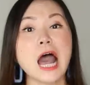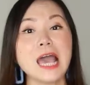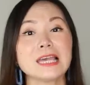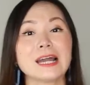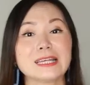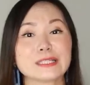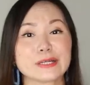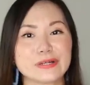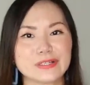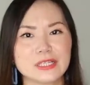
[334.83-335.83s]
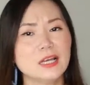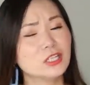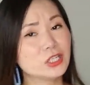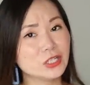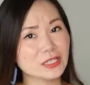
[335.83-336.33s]
A-line skirts.
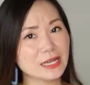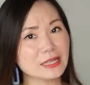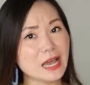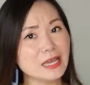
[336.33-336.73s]
Just like the